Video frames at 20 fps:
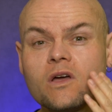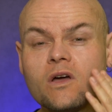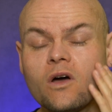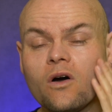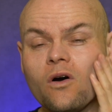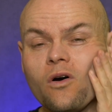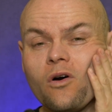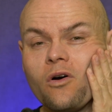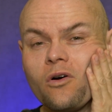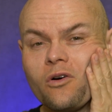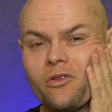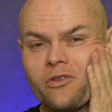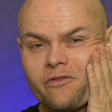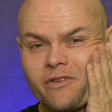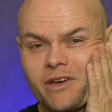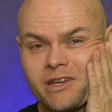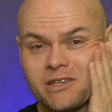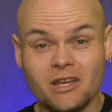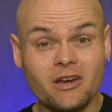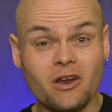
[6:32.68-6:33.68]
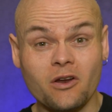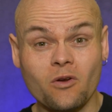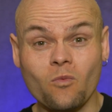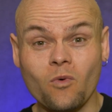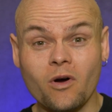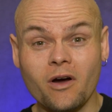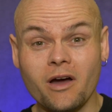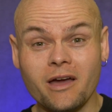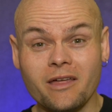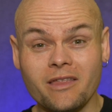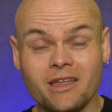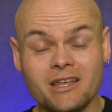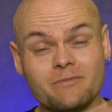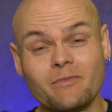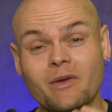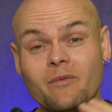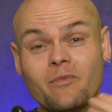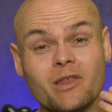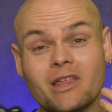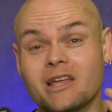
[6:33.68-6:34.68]
on the face. I don't know why.
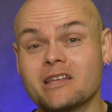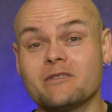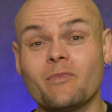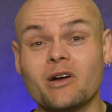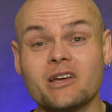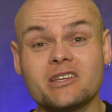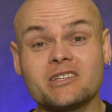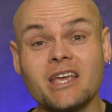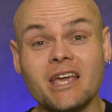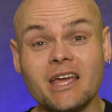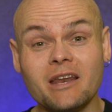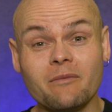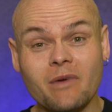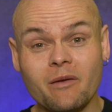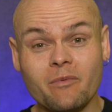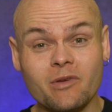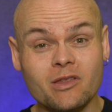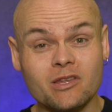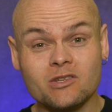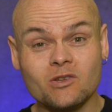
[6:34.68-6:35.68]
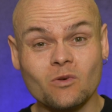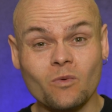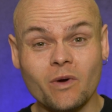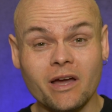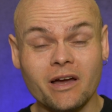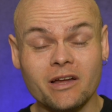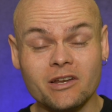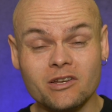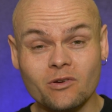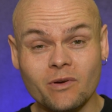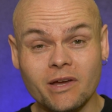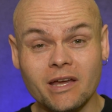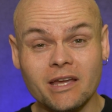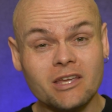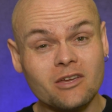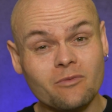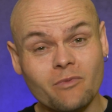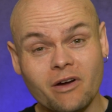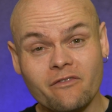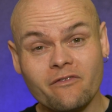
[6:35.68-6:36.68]
Maybe that's my skin. Maybe that's the way I do it.
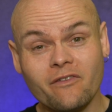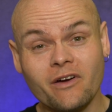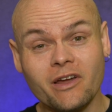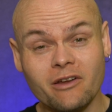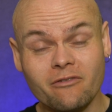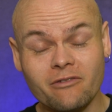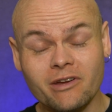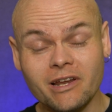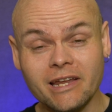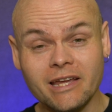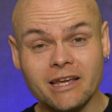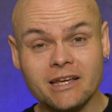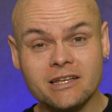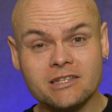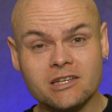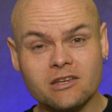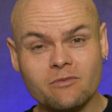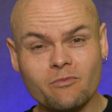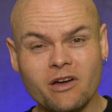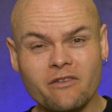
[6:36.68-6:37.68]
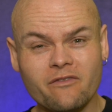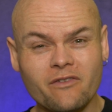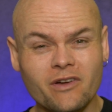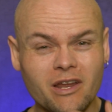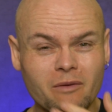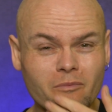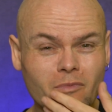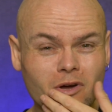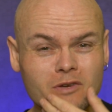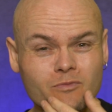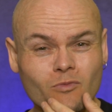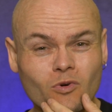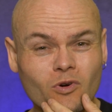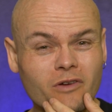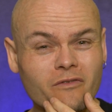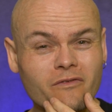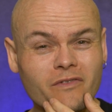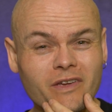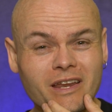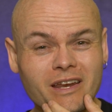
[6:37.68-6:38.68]
You might find it really easy. You might find it much more
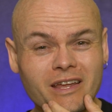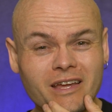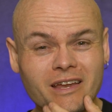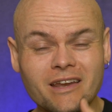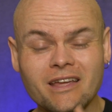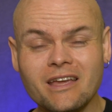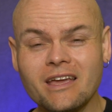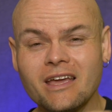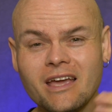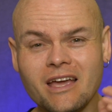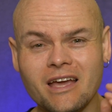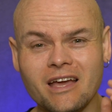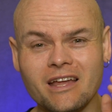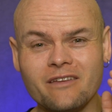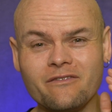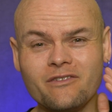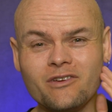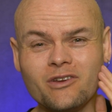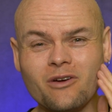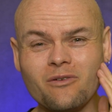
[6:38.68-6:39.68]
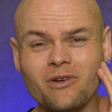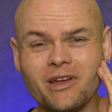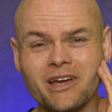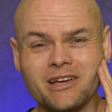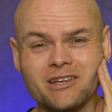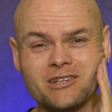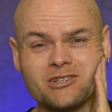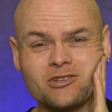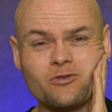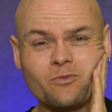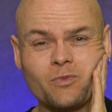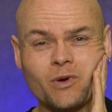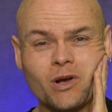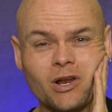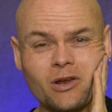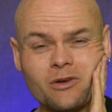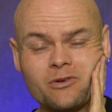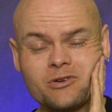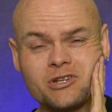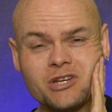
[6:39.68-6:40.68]
convenient. And if you don't like a super
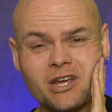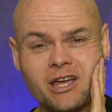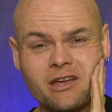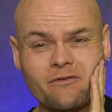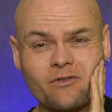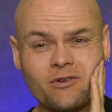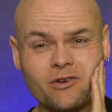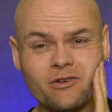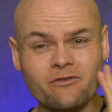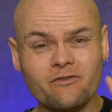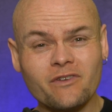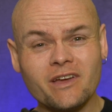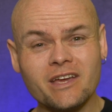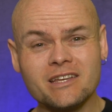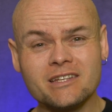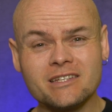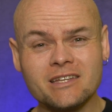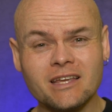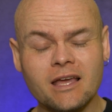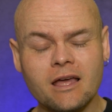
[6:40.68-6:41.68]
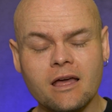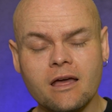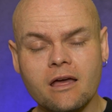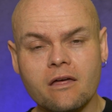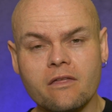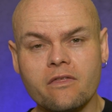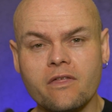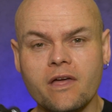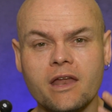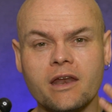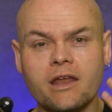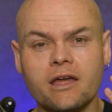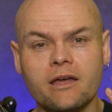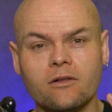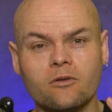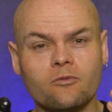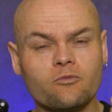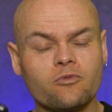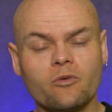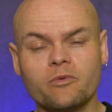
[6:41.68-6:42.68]
close shave on your face, then it
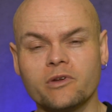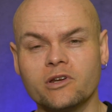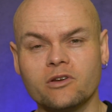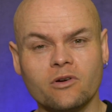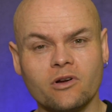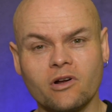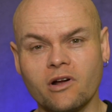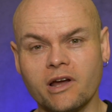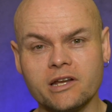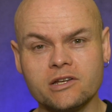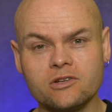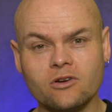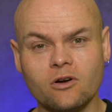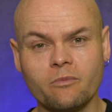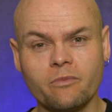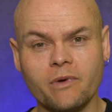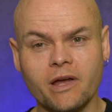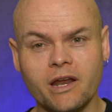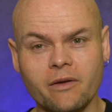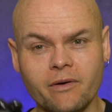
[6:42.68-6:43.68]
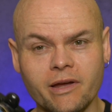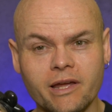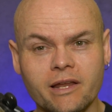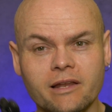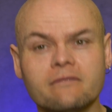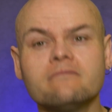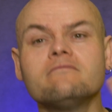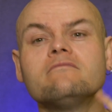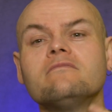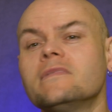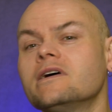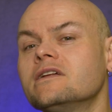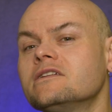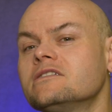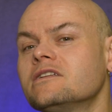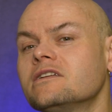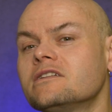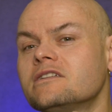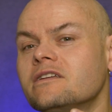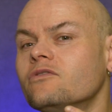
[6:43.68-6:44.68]
will probably do a great job. But anyway, let's
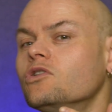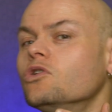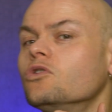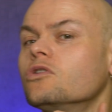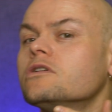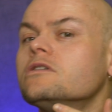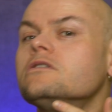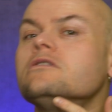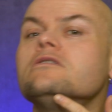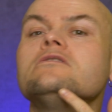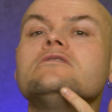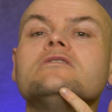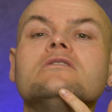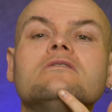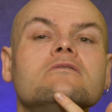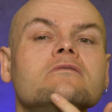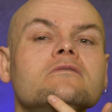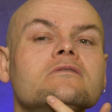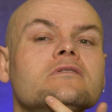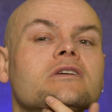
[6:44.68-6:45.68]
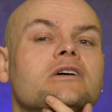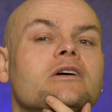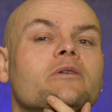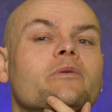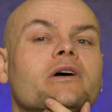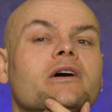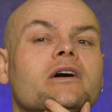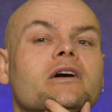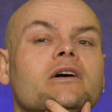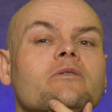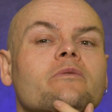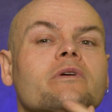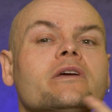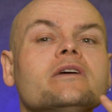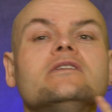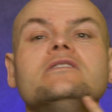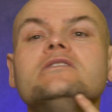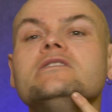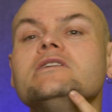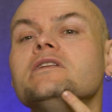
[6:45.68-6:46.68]
have a look. So there we are. You
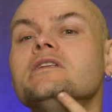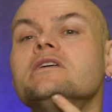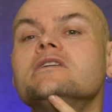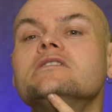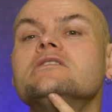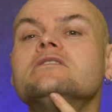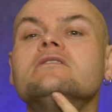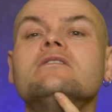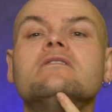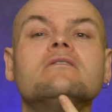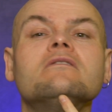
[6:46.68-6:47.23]
can see this